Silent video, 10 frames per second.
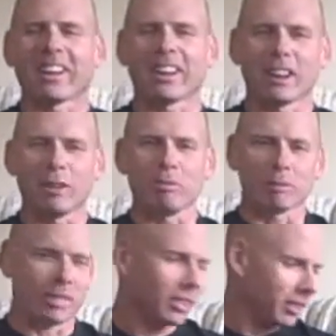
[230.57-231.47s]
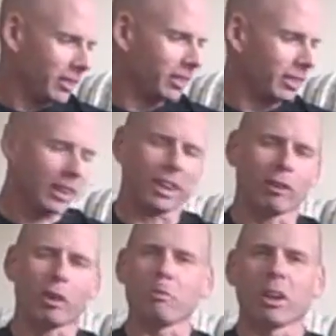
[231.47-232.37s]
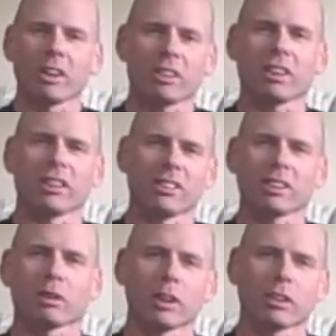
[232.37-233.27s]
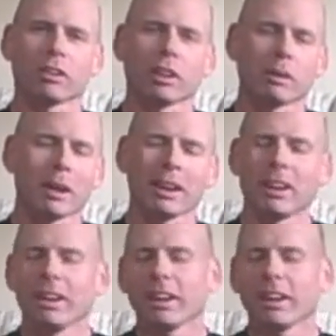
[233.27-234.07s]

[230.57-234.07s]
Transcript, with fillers: I got to rub him on his chest. That's what this is all about.